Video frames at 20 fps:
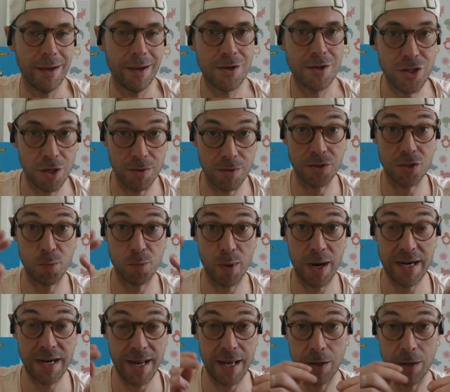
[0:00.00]
So the
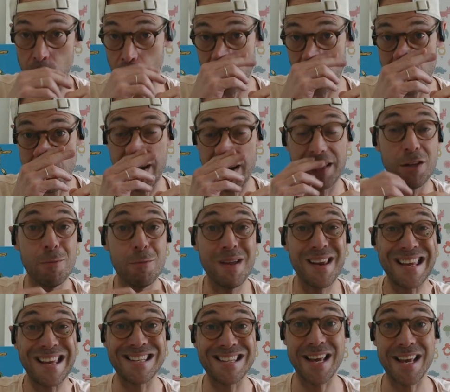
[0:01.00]
sprained ankle could have been a little
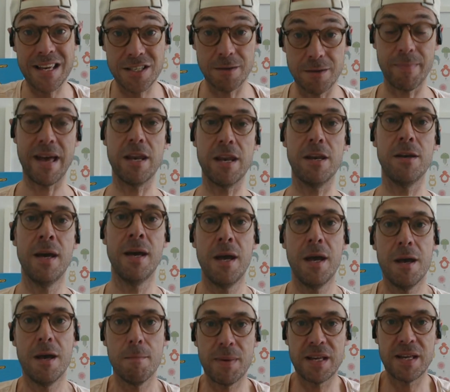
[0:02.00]
bit exacerbated
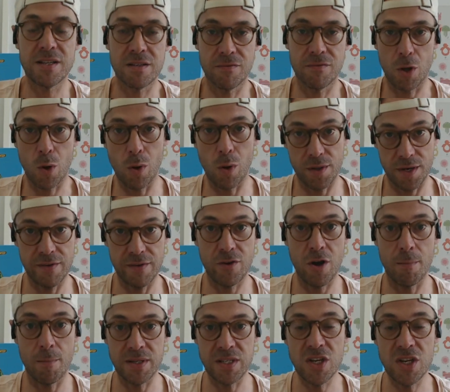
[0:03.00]
because of the quality of
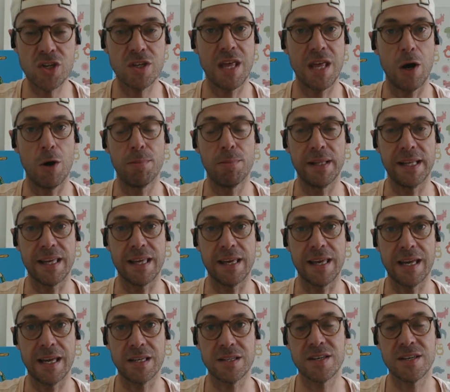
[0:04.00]
competition they were playing
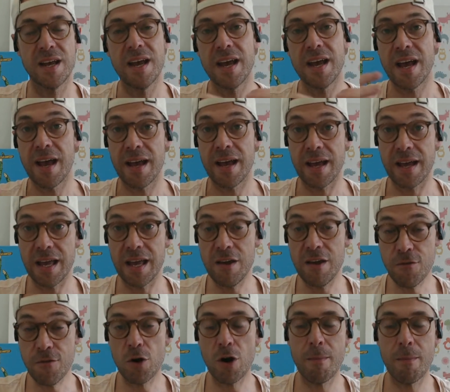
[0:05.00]
against.
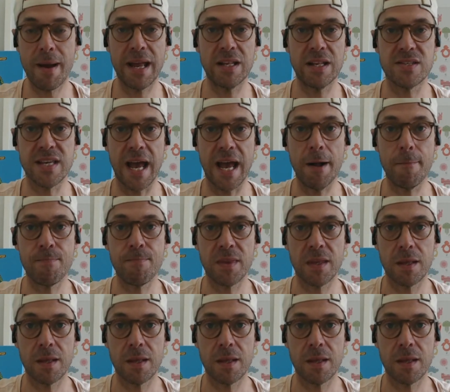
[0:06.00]
If it remains out